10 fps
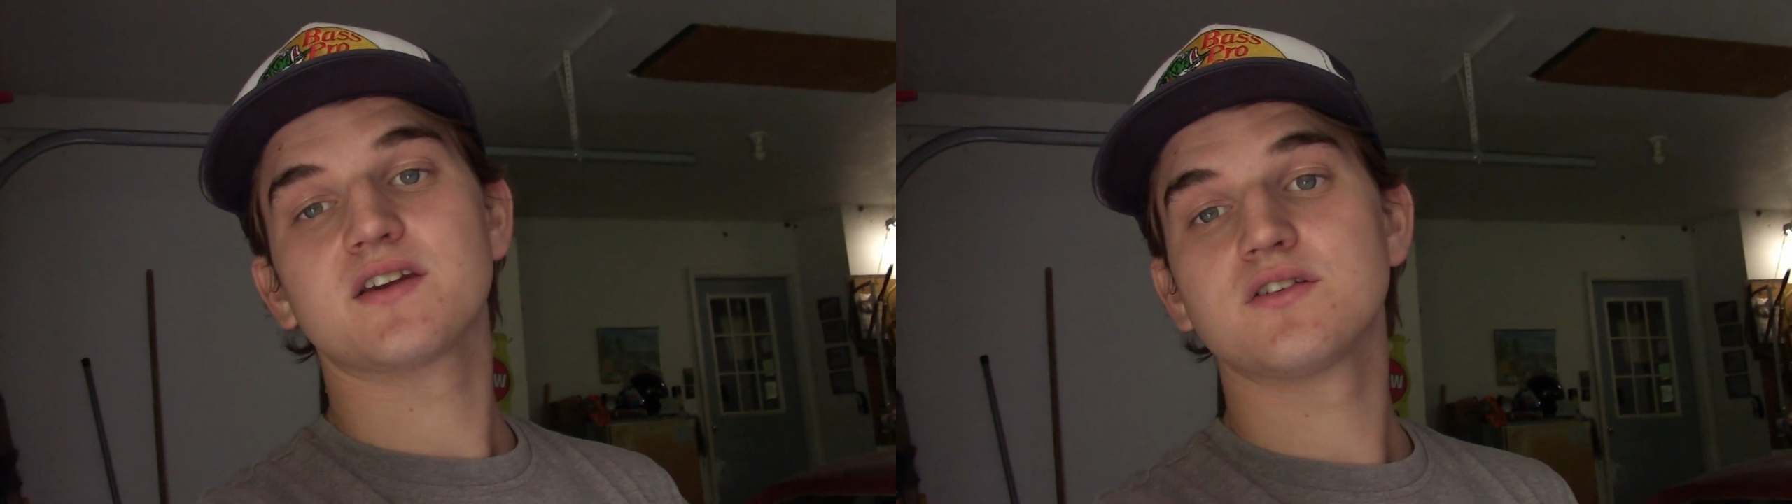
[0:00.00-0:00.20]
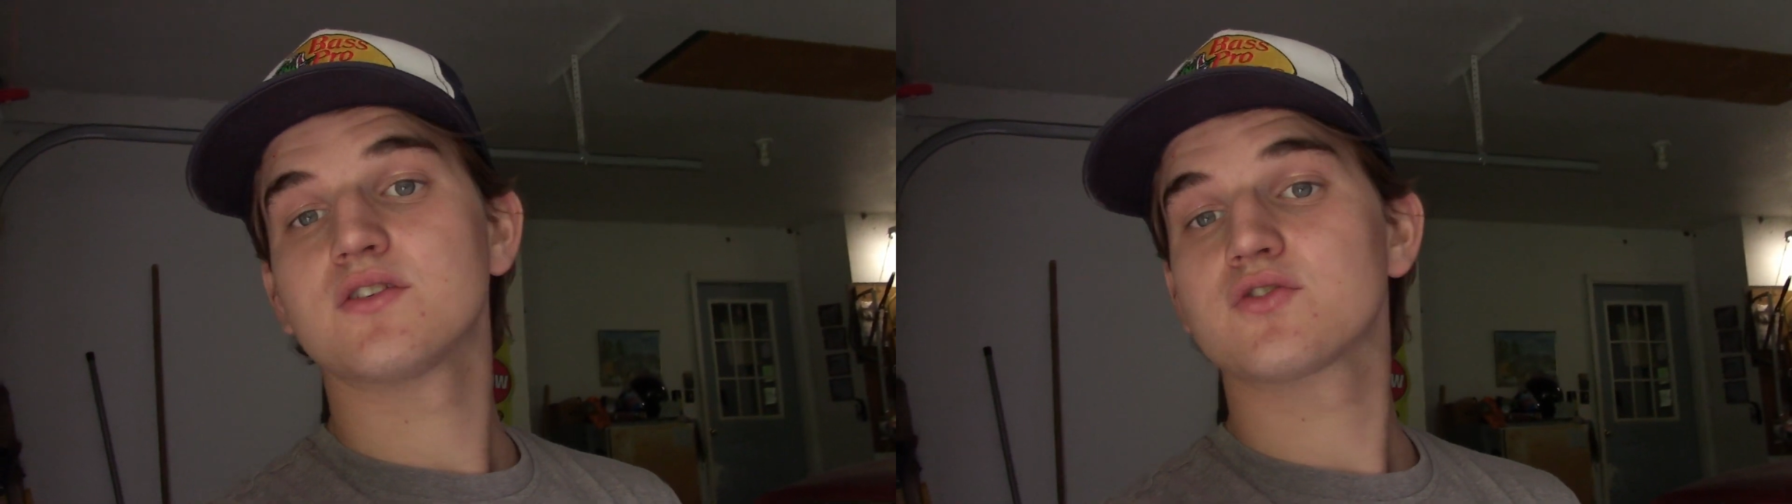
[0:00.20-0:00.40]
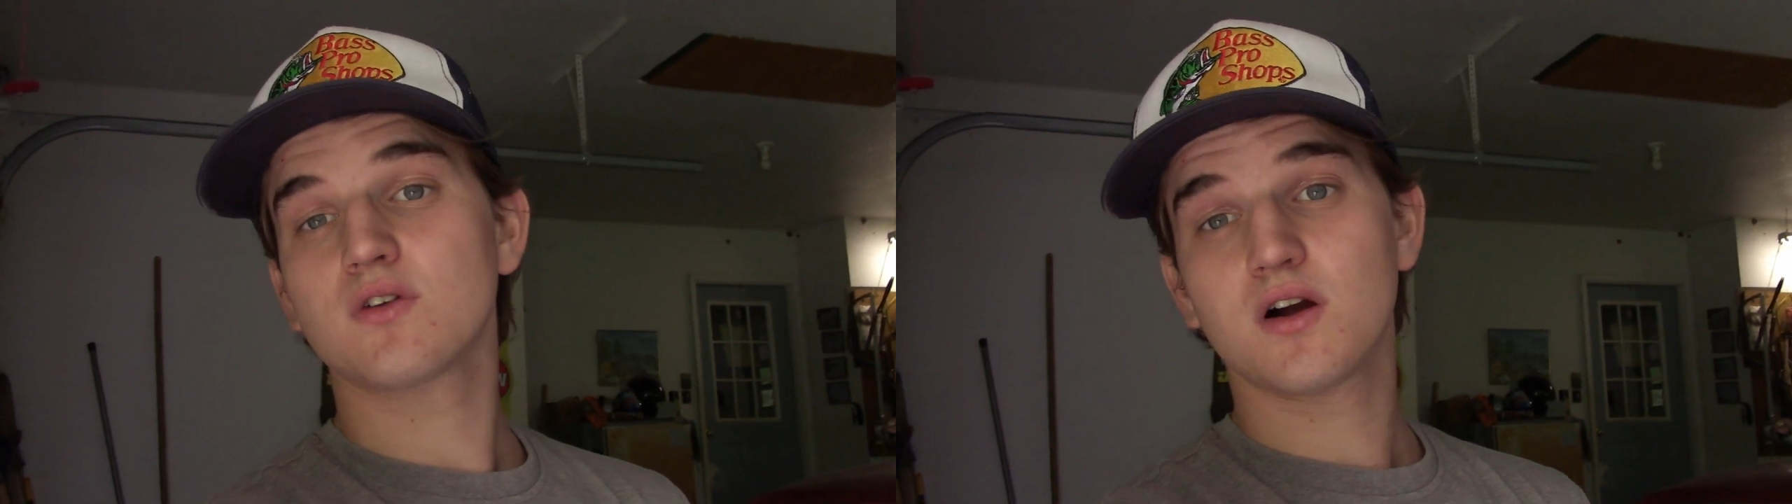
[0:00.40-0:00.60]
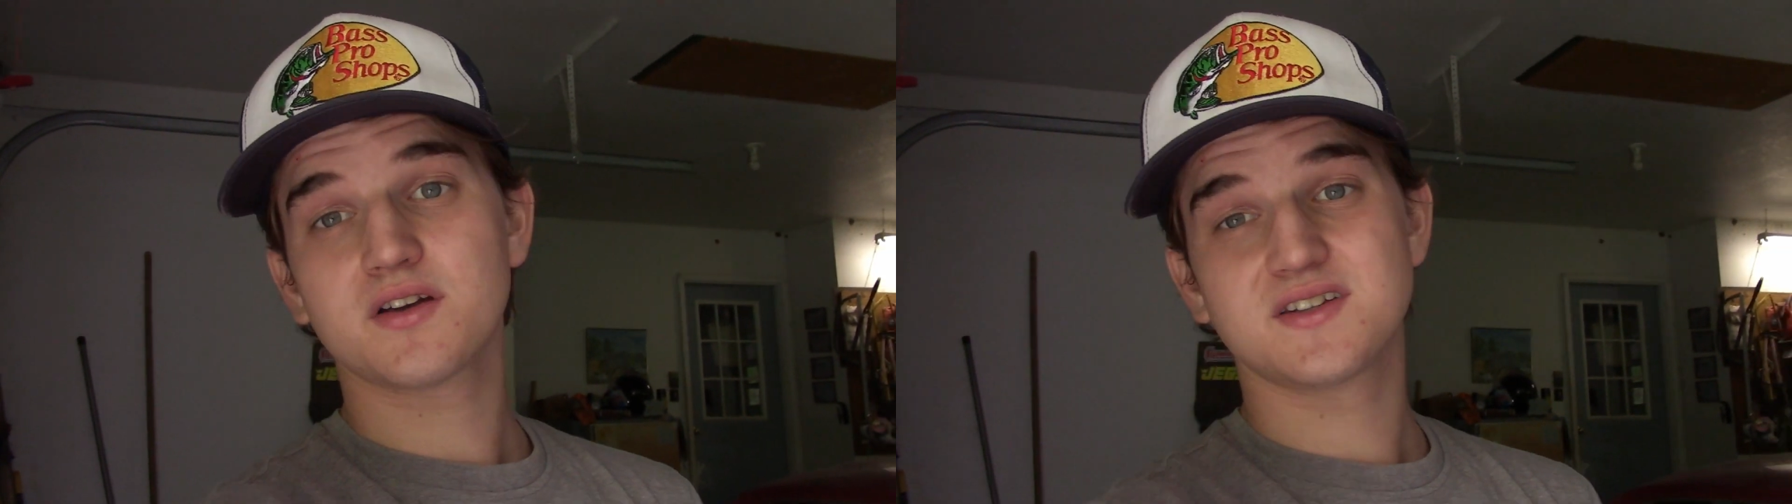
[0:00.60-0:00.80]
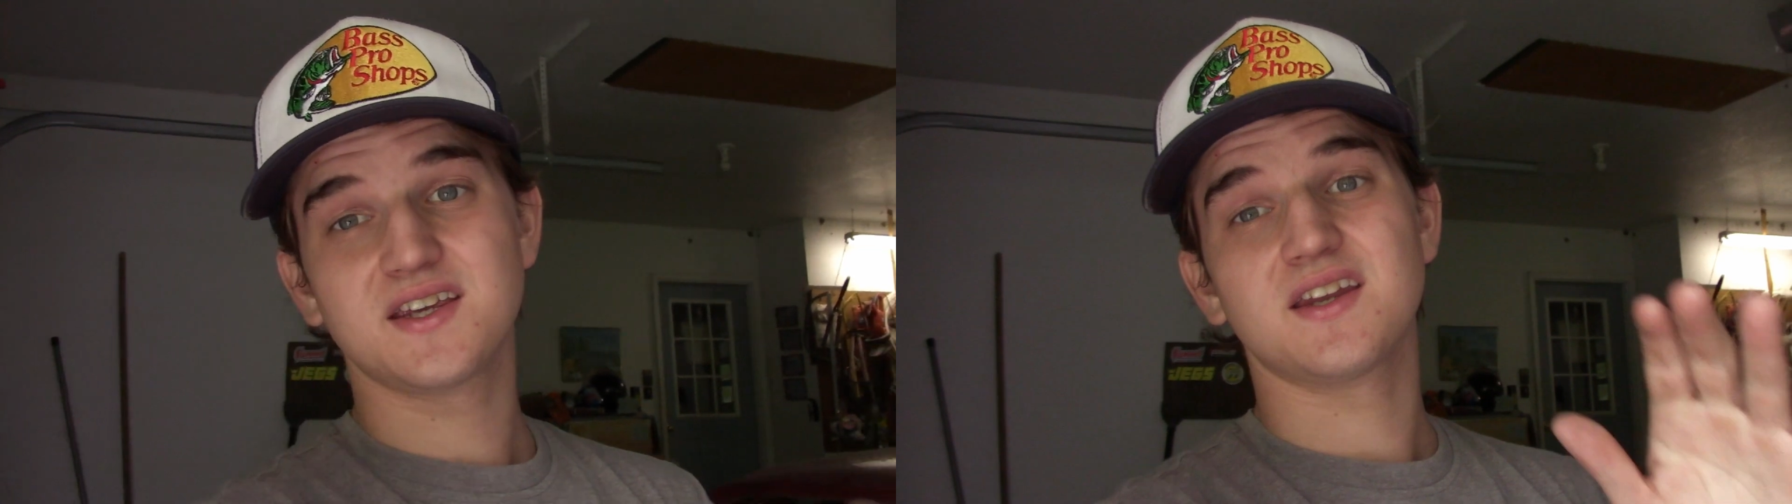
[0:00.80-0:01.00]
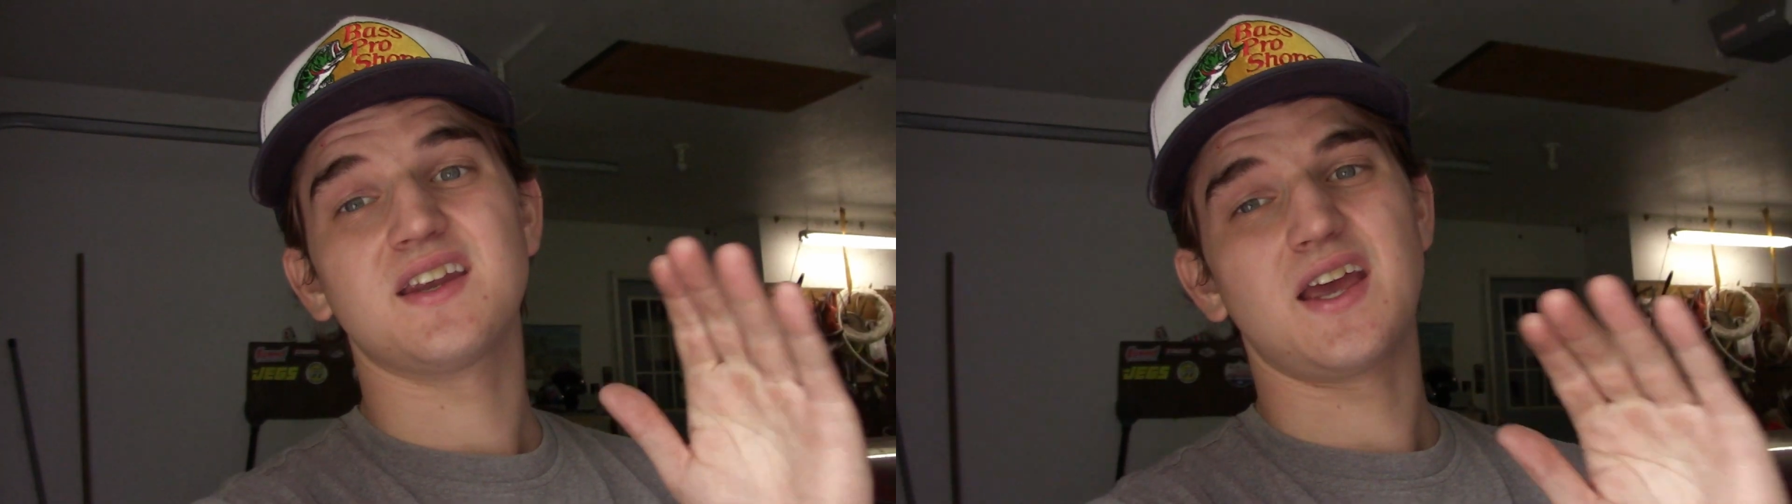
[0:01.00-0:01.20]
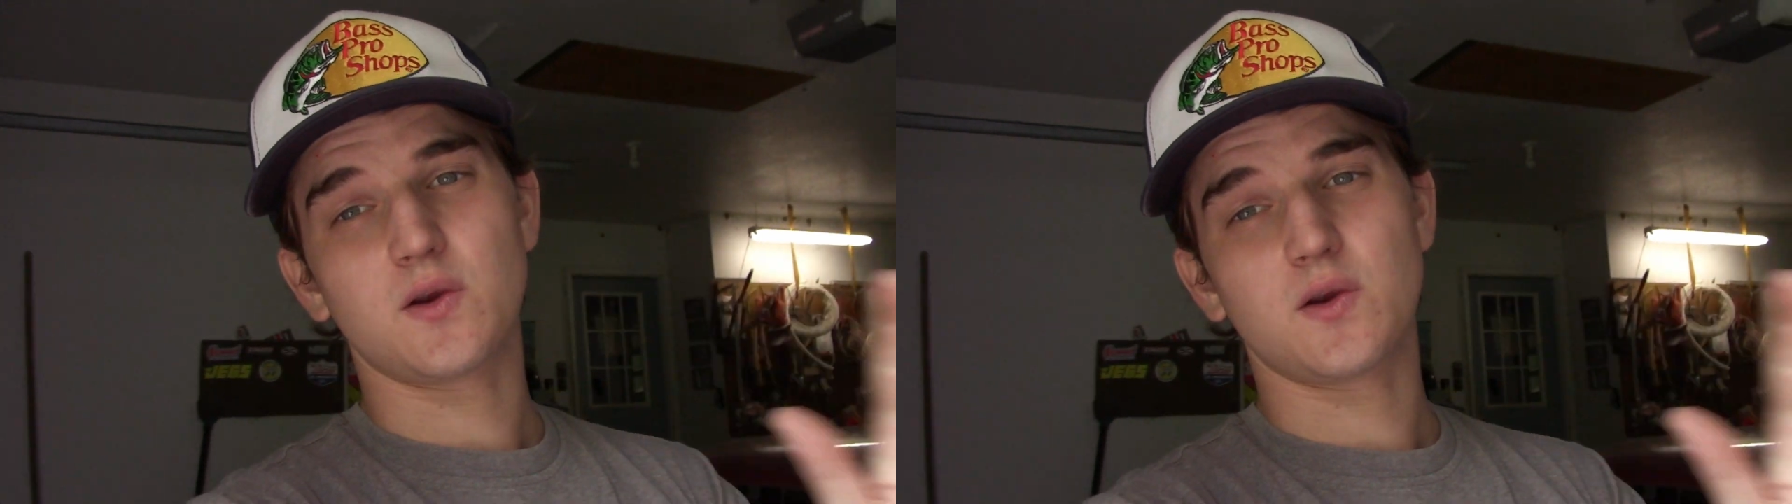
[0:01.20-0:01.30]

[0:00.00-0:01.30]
and do the trunk to get